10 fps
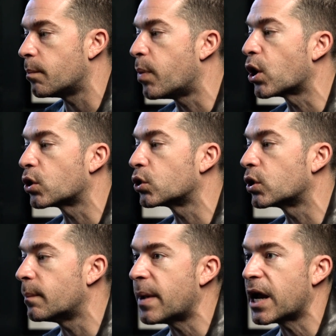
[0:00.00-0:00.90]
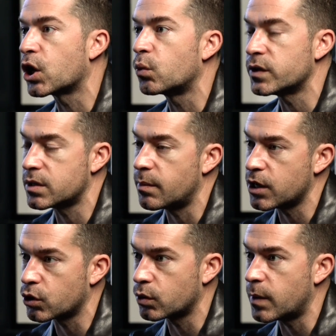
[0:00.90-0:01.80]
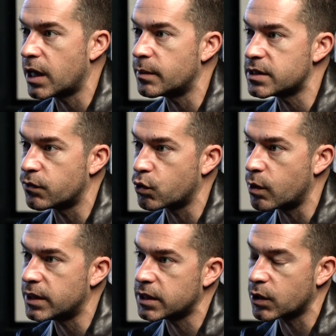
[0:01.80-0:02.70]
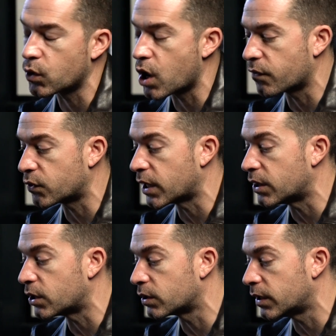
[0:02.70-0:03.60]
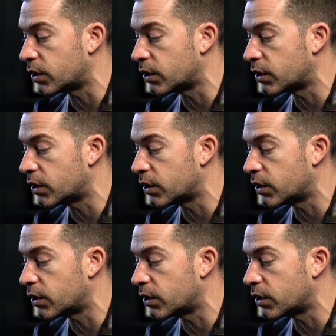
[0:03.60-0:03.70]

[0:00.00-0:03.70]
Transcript: partner and pair with some of the other elements of equipment that they were offering in their